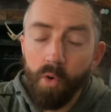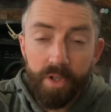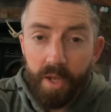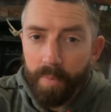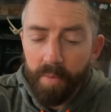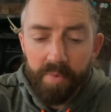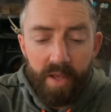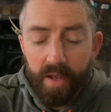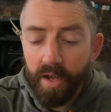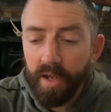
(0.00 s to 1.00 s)
or tip up
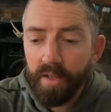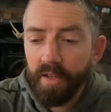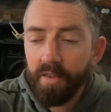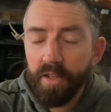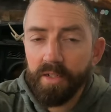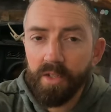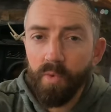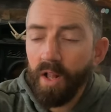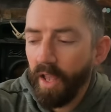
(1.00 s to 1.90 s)
uh, things as well?